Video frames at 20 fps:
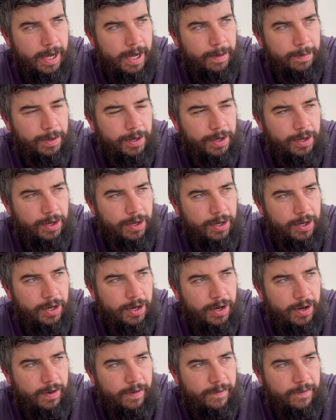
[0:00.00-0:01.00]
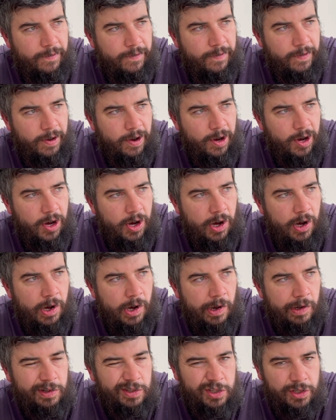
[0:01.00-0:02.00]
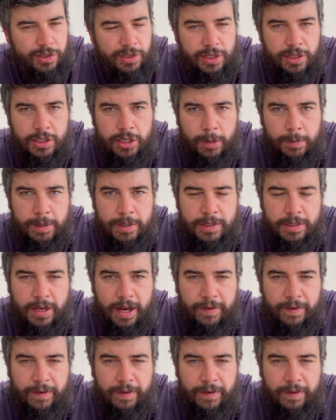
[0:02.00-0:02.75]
going to go for Justin Thomas.